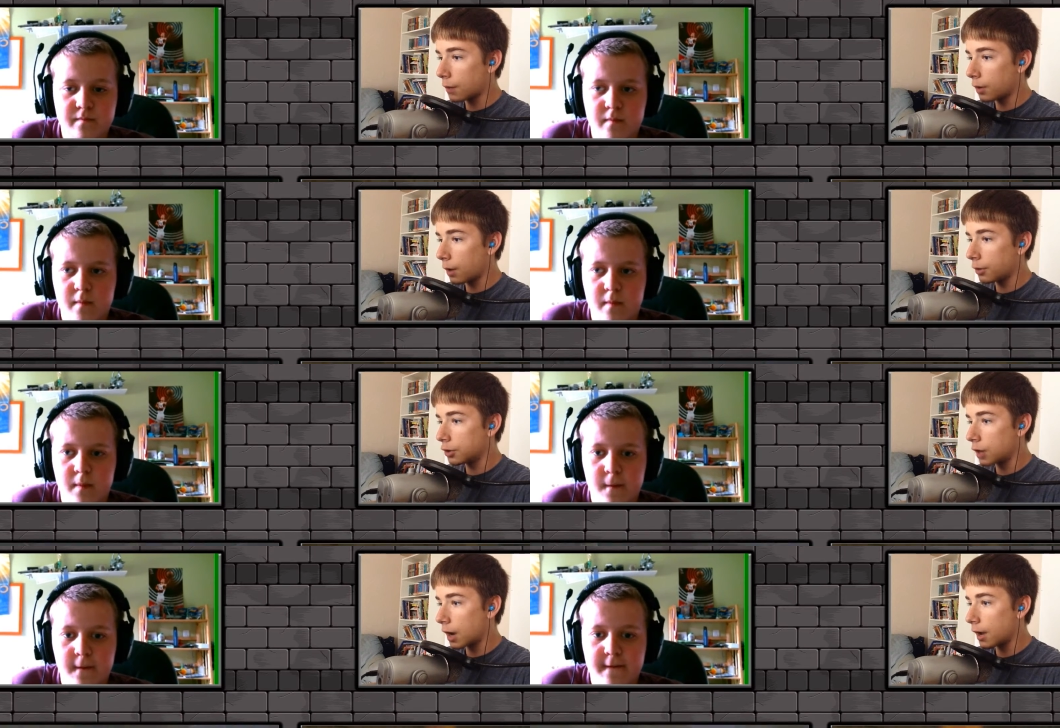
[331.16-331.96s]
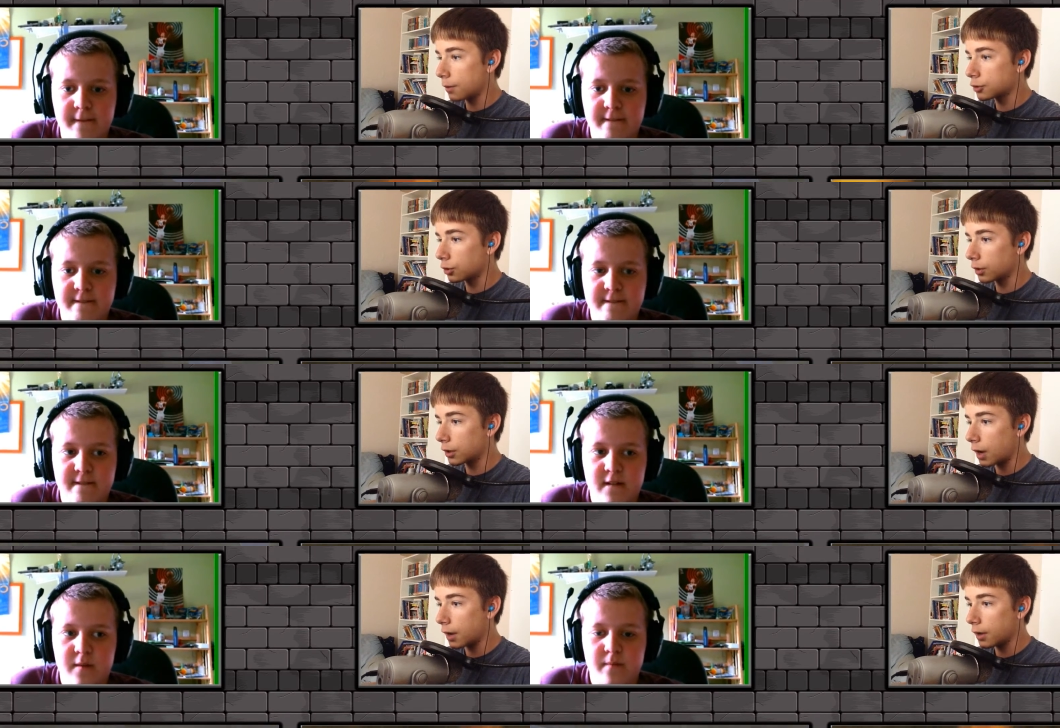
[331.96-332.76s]
Speaker 1: I'm- I'm gonna die. I'm so gonna
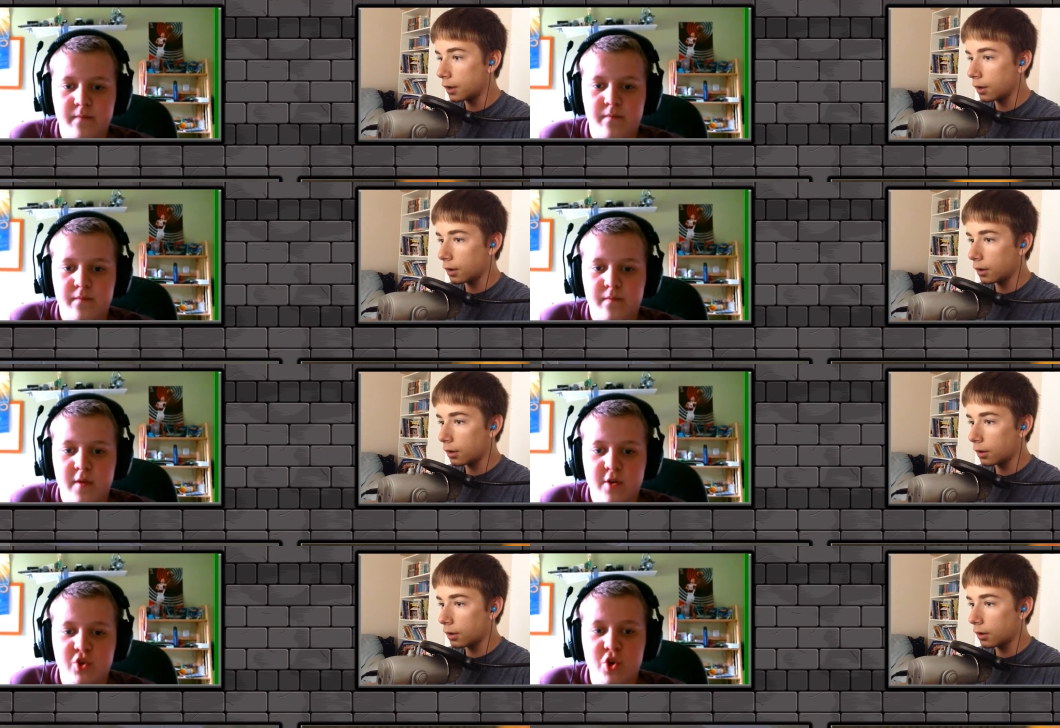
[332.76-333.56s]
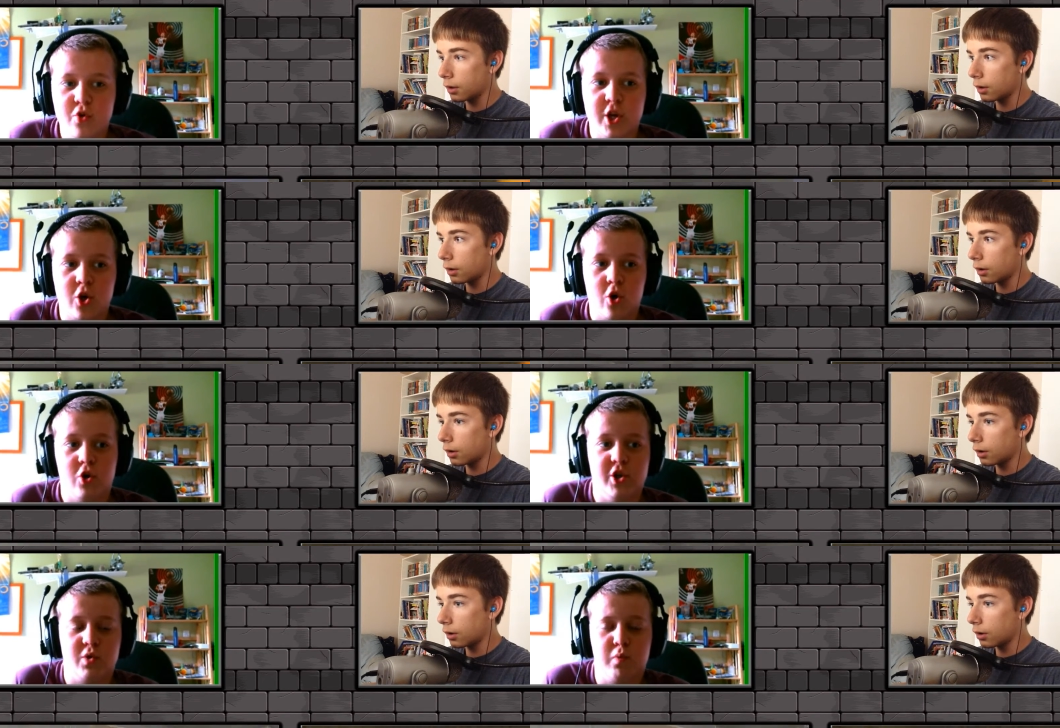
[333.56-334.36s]
die.
Speaker 2: Dude, the
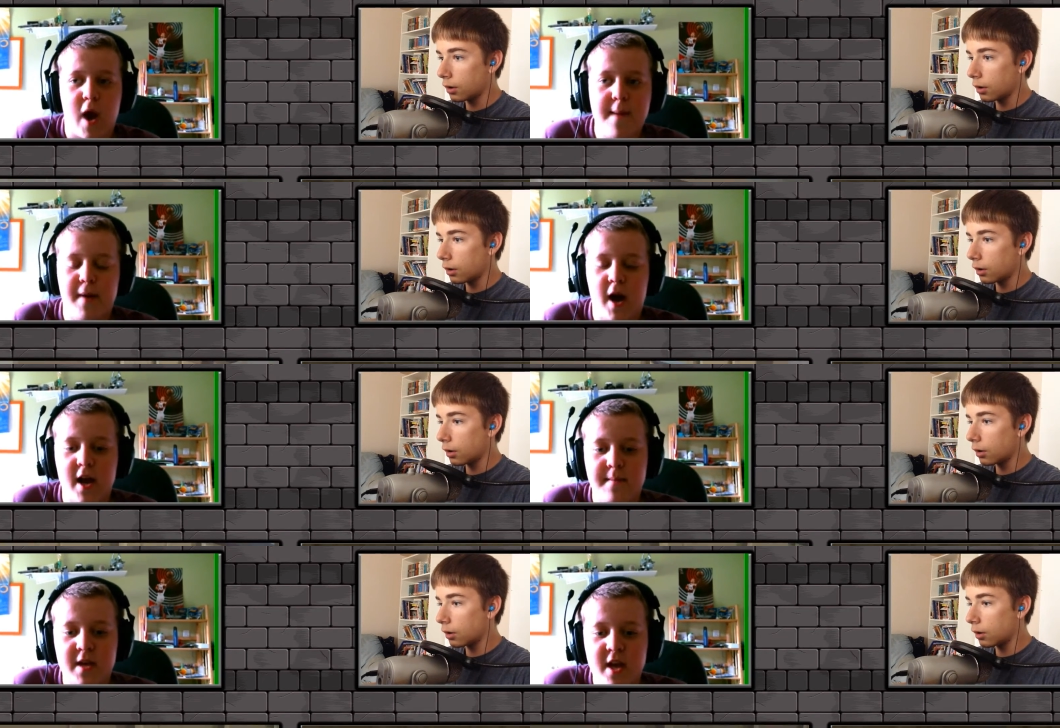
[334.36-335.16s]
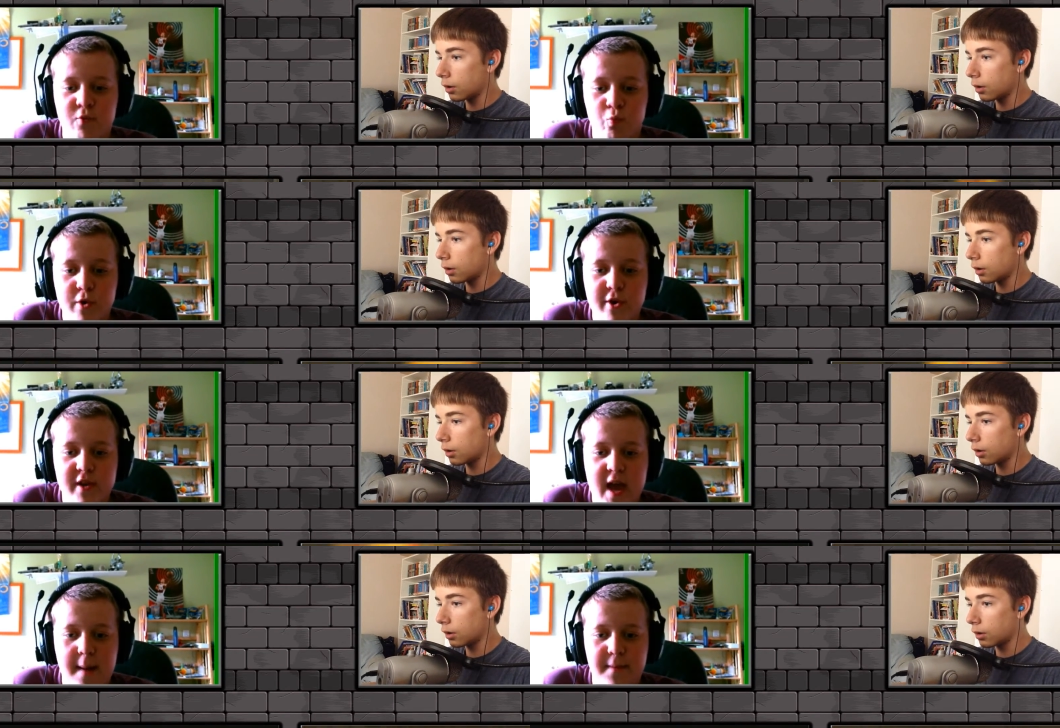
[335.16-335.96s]
girl is right behind me and
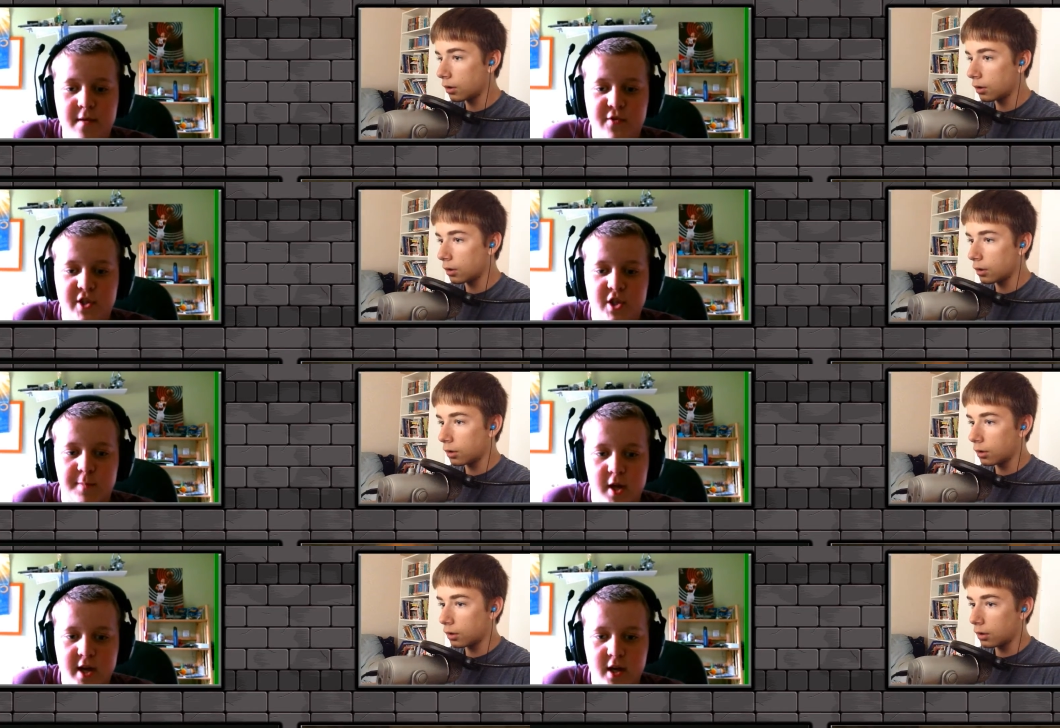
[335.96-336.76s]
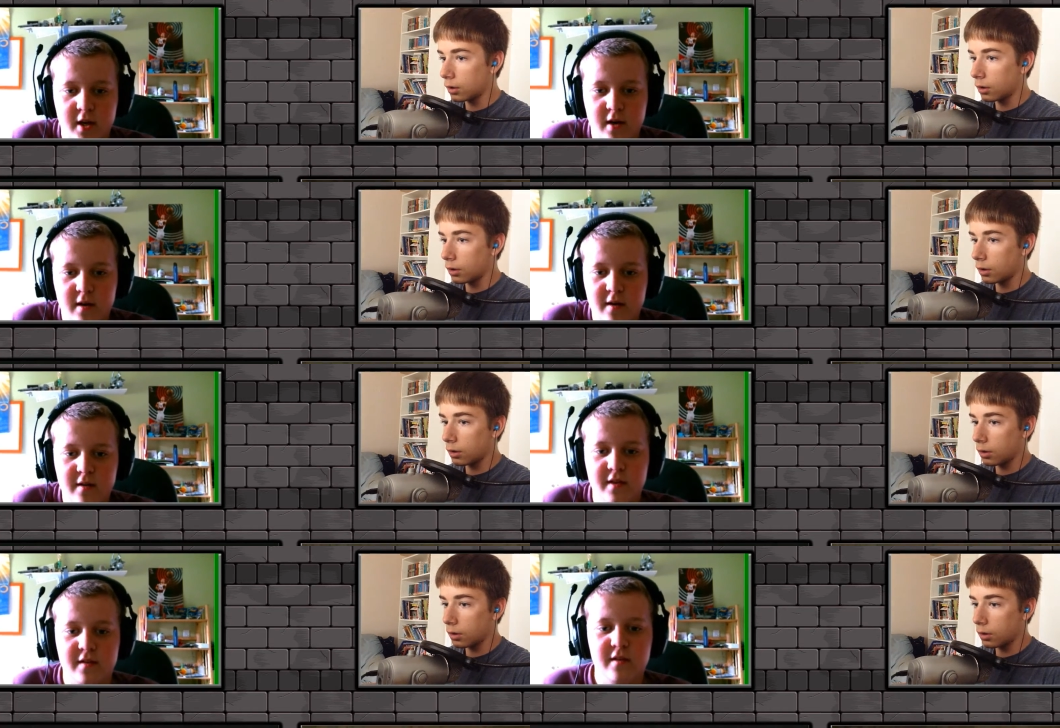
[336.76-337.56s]
really happy music is playing.
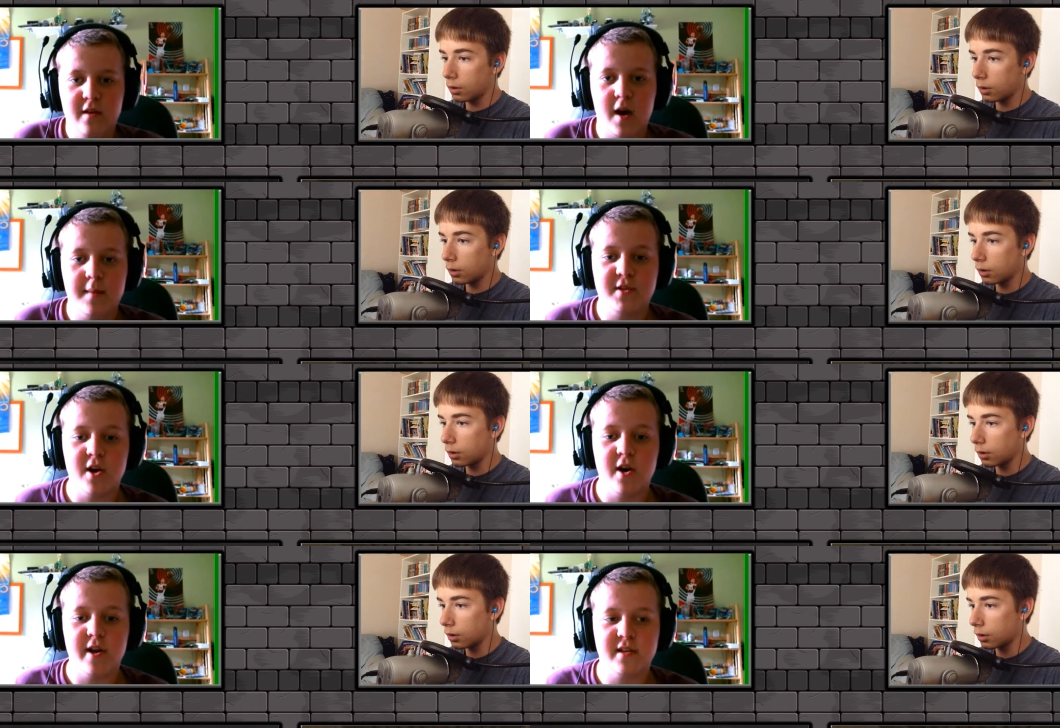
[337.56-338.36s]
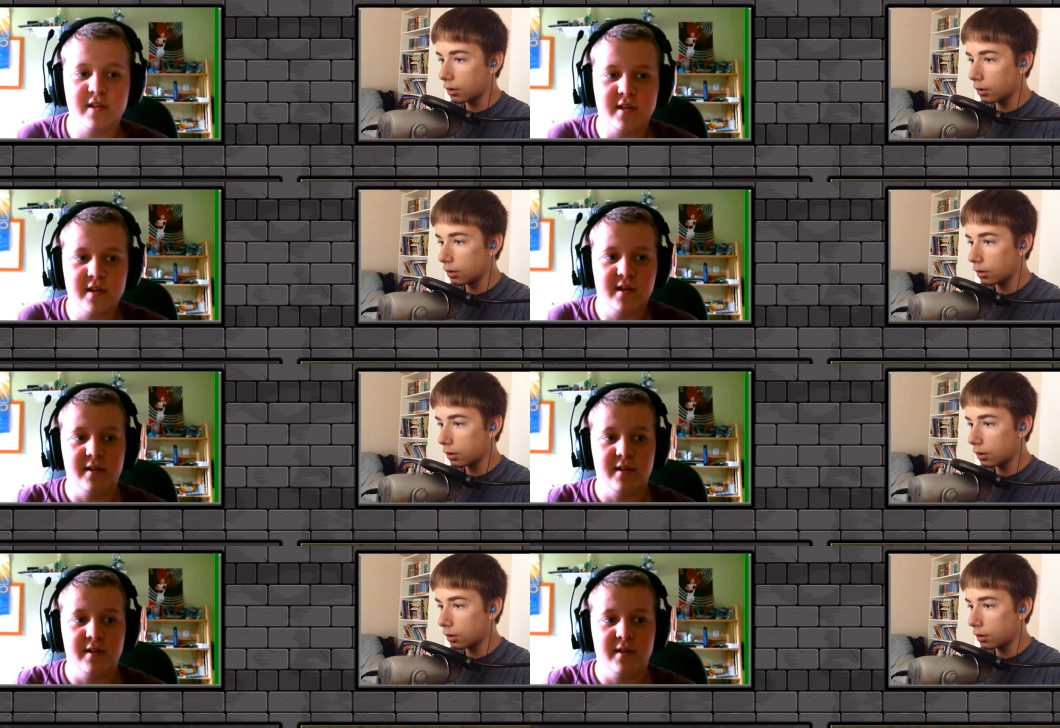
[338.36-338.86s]
I'm serious.